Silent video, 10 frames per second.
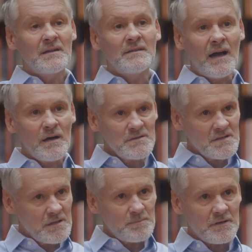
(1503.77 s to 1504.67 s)
the
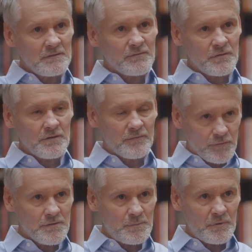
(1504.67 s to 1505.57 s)
housekeeping
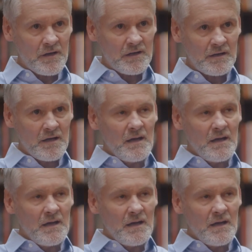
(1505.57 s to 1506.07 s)
for the brain.